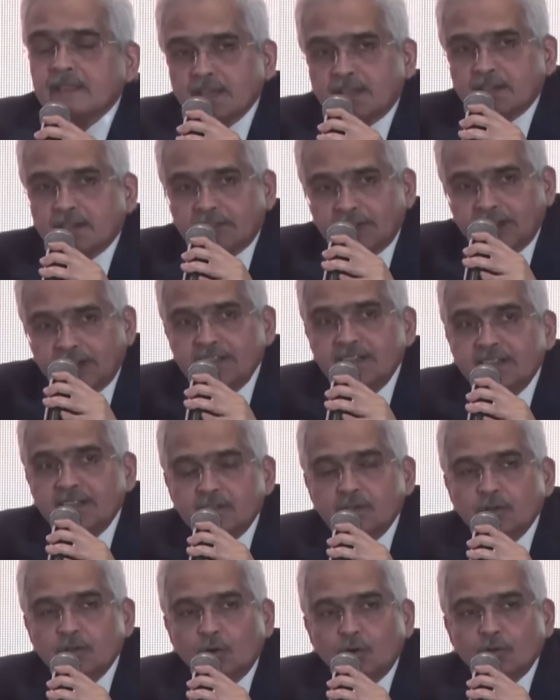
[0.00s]
the
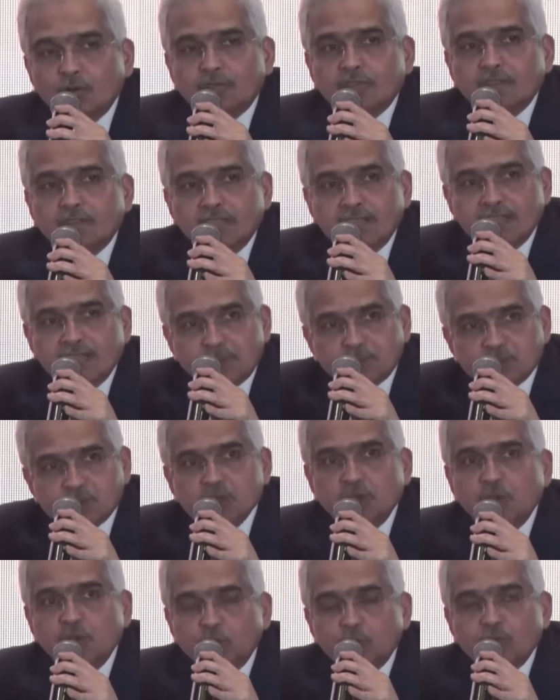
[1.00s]
credit growth in
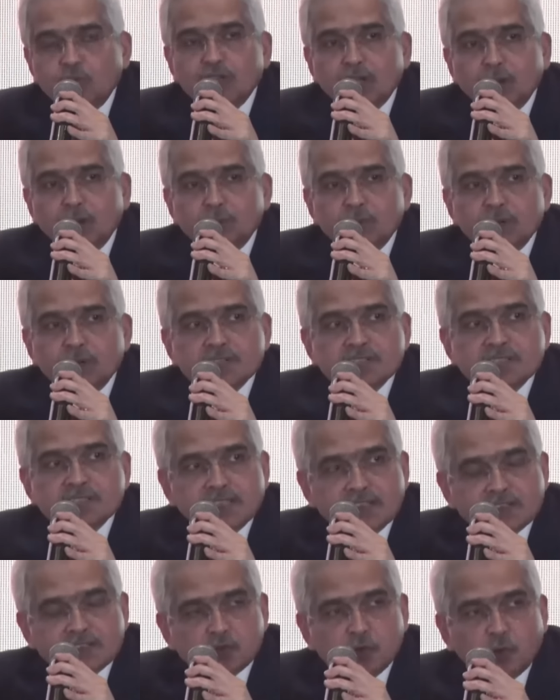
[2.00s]
absolute numbers
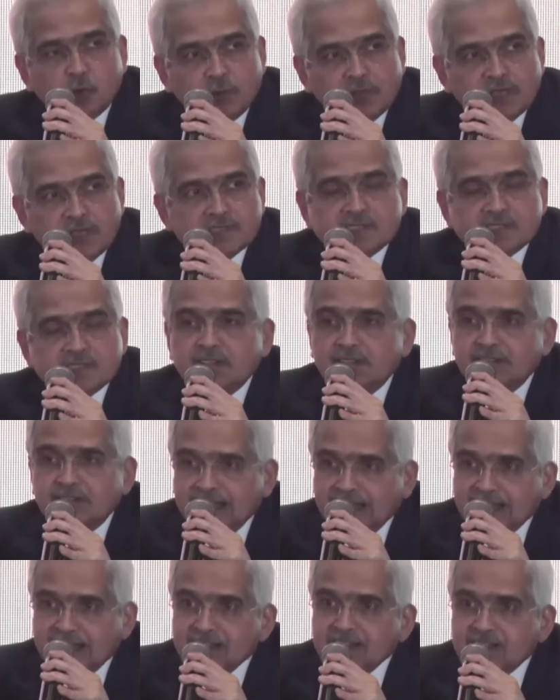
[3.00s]
is rupees
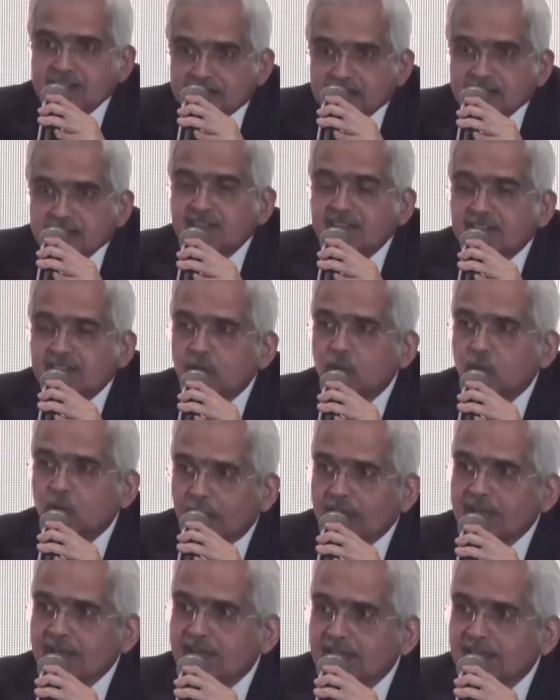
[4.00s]
19